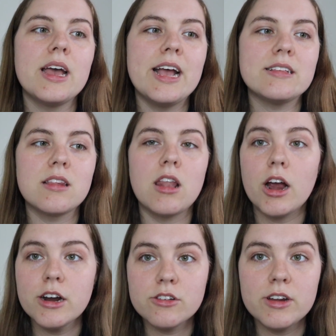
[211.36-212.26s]
it's
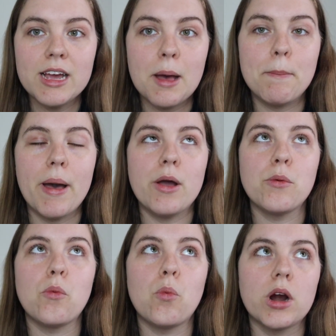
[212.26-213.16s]
largely
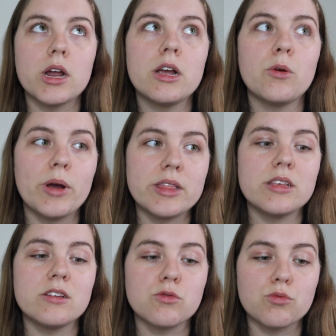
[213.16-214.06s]
about working with
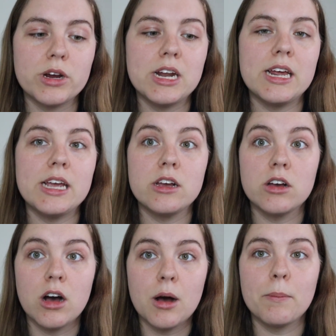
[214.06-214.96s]
this really
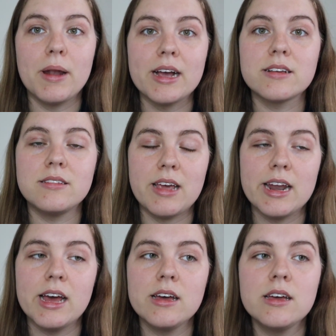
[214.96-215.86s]
complex
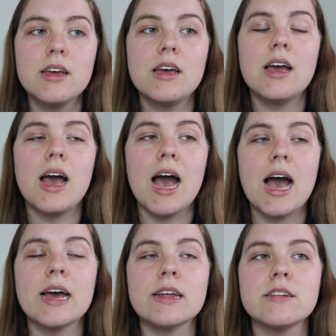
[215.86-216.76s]
data
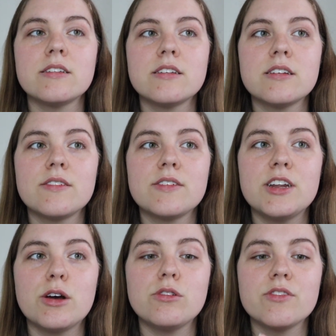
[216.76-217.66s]
and
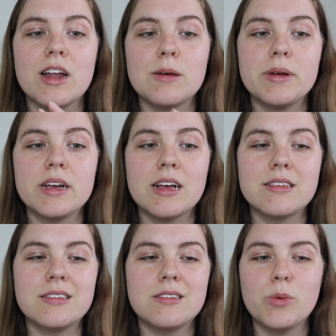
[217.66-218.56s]
you know developing a
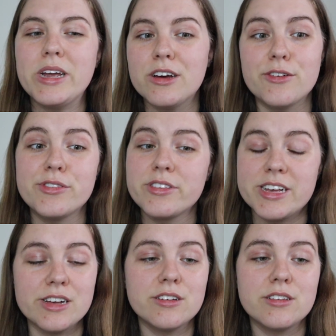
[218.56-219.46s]
suite of
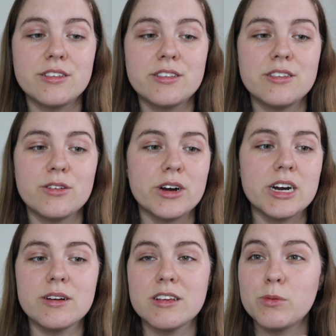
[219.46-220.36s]
skills
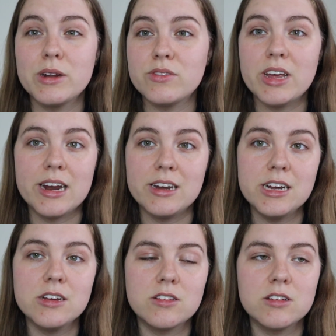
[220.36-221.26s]
or a suite of
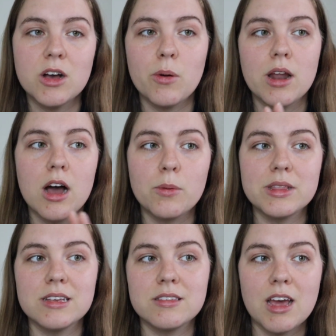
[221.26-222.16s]
techniques to go along
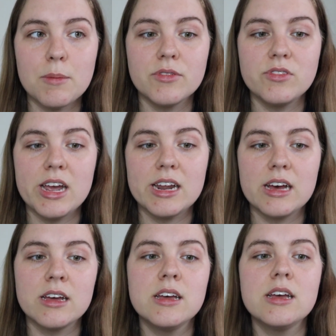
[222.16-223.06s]
with this type of
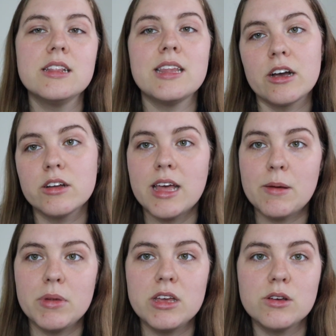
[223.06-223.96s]
data that could
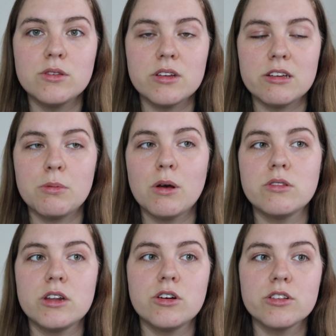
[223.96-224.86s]
then be used I
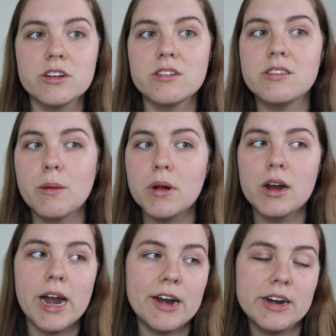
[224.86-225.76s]
suppose in other
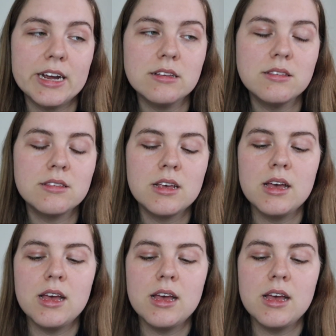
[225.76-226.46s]
similar areas